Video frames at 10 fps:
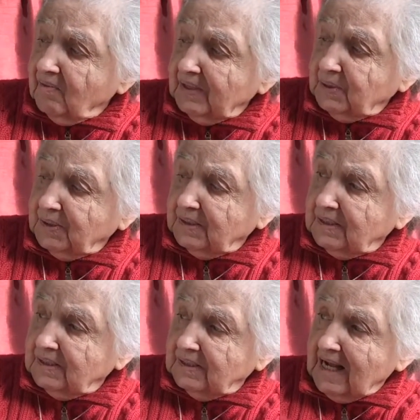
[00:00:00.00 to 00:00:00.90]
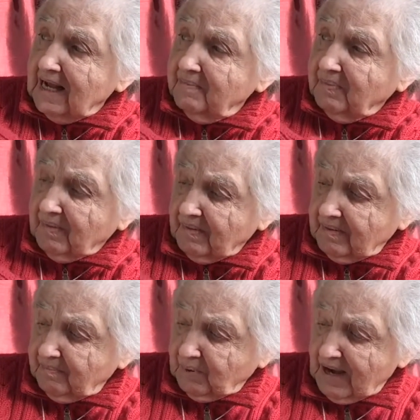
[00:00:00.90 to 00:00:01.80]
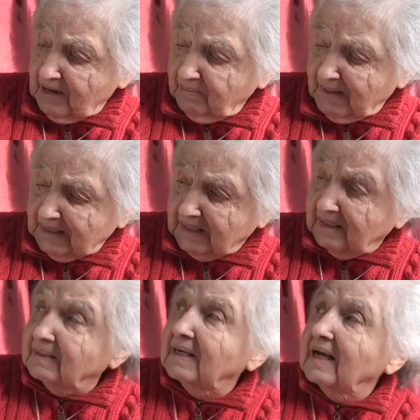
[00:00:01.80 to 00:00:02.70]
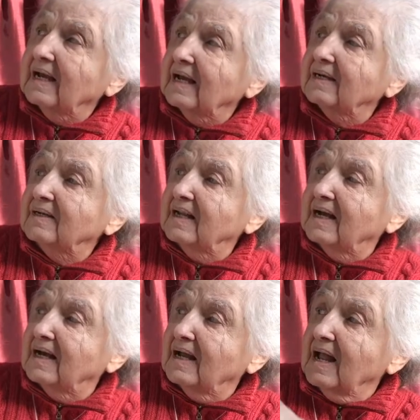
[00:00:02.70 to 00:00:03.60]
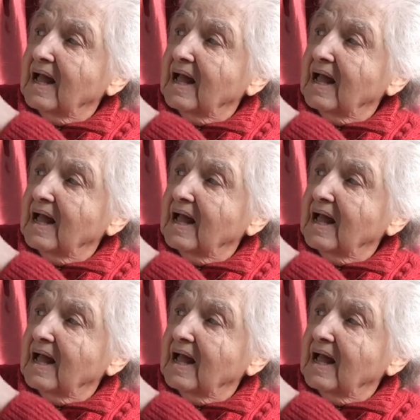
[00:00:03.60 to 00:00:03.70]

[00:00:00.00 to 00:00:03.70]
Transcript: which is same brown pastel here and there,